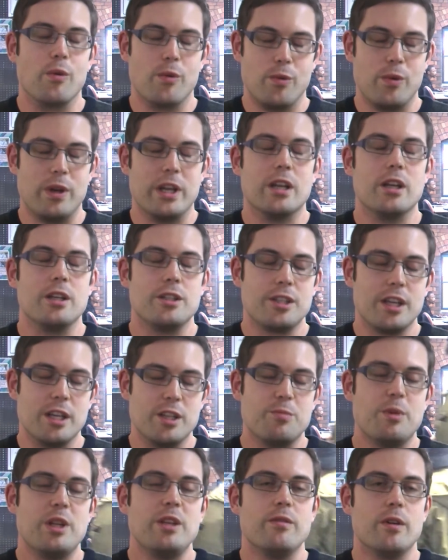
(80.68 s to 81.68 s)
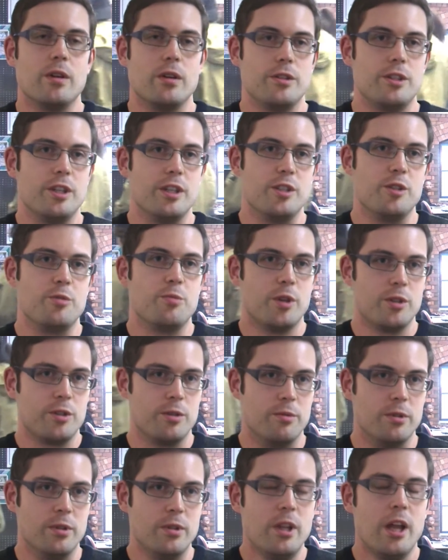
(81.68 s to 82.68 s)
we'd like to get as many volunteers as
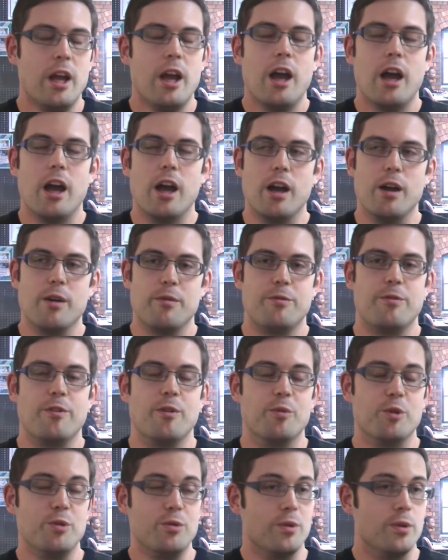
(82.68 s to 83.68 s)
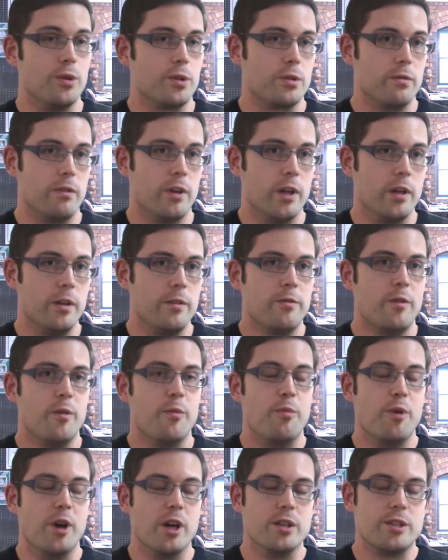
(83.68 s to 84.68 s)
possible from all walks of life,
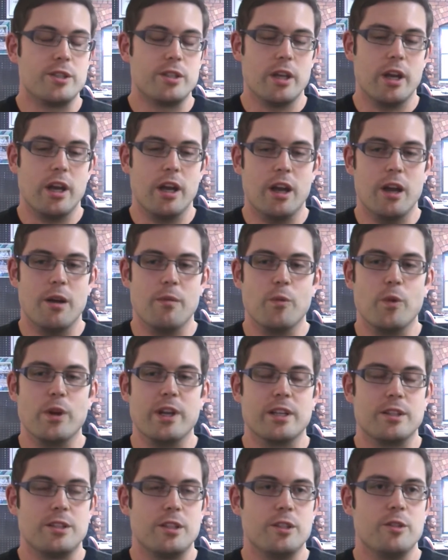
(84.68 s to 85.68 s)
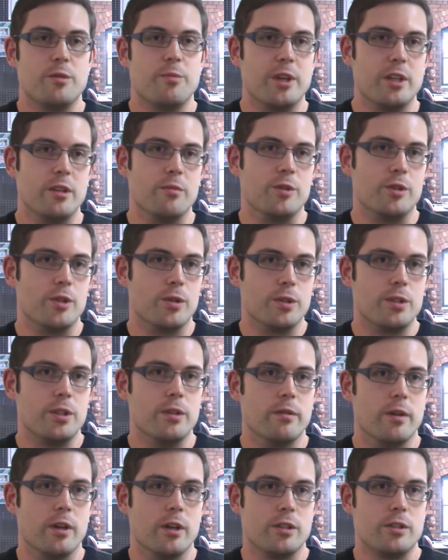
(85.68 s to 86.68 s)
but we anticipate the majority
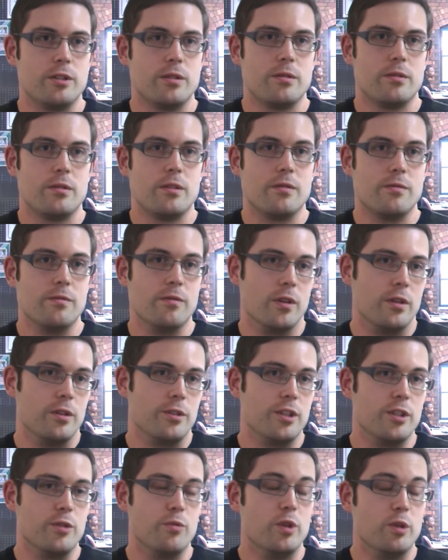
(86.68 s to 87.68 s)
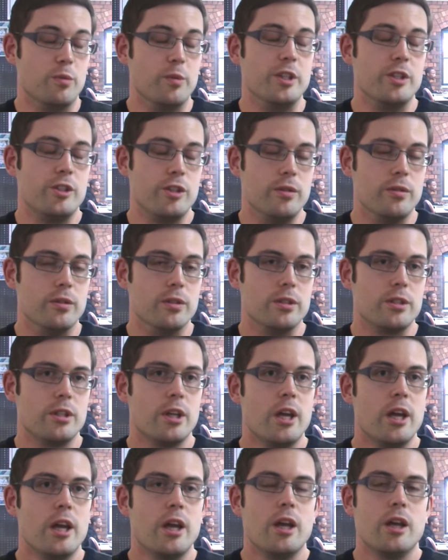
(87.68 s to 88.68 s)
of our volunteers will be students.
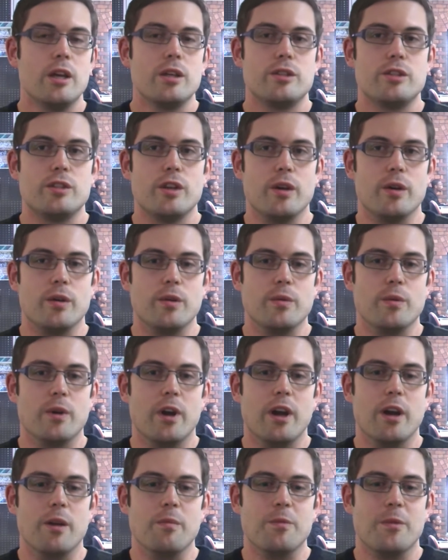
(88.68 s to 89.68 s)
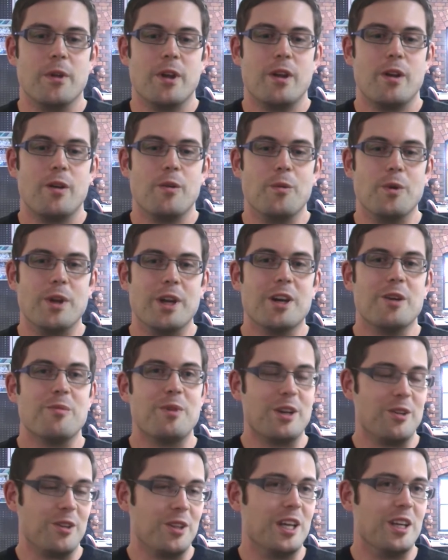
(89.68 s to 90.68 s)
So we are
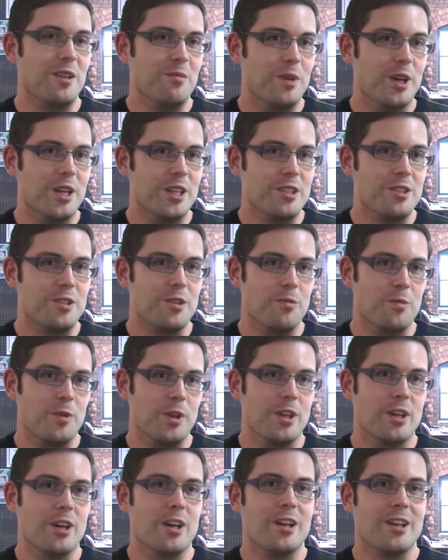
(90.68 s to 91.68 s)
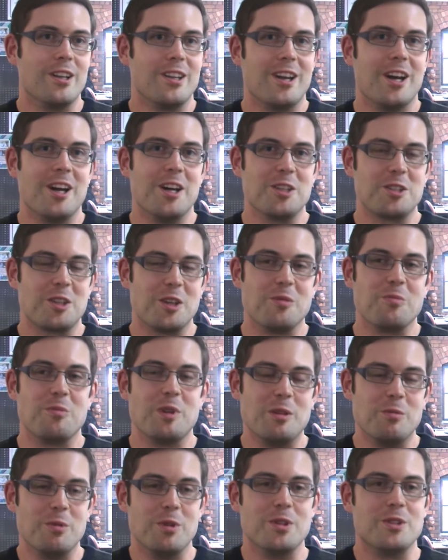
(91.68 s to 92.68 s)
bearing that in mind, and we are asking
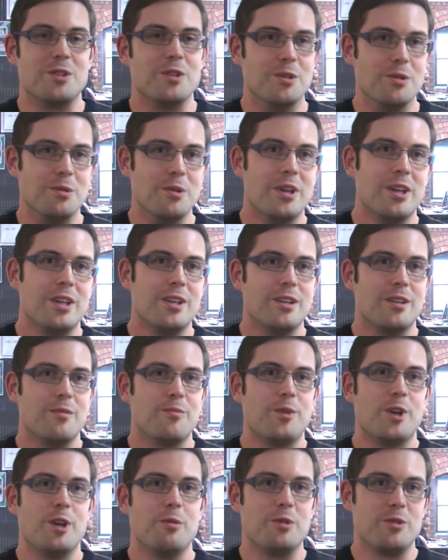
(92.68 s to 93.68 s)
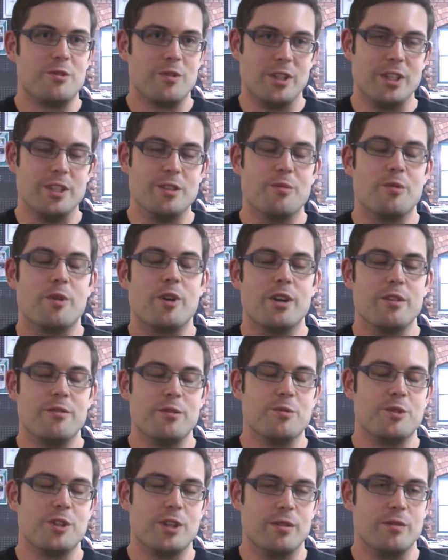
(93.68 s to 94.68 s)
people to purposefully deprive
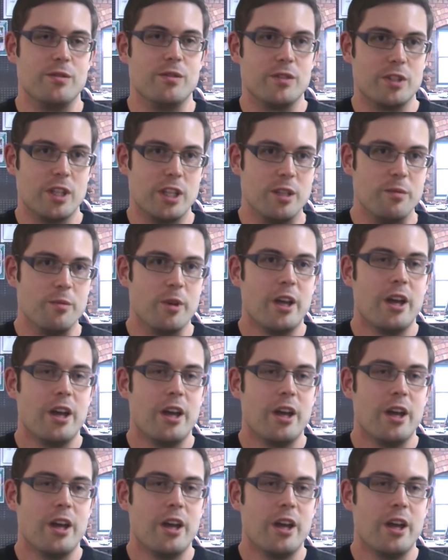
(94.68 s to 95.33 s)
themselves of sleep